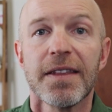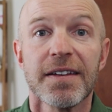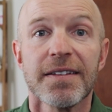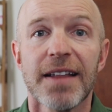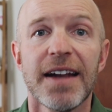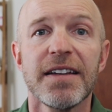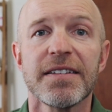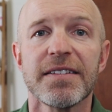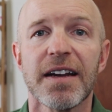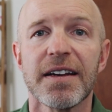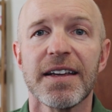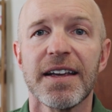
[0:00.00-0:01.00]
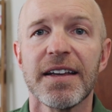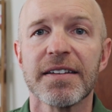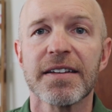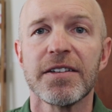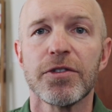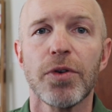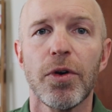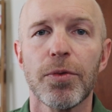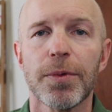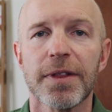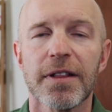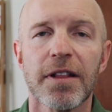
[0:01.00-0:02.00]
This latest study is controlled
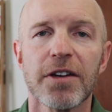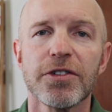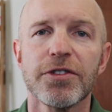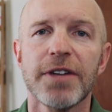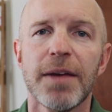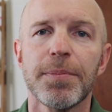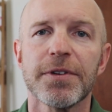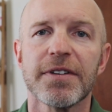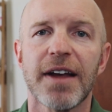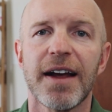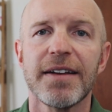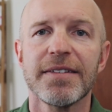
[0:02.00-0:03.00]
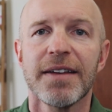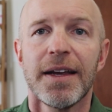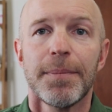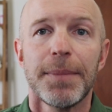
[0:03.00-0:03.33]
with a larger sample size,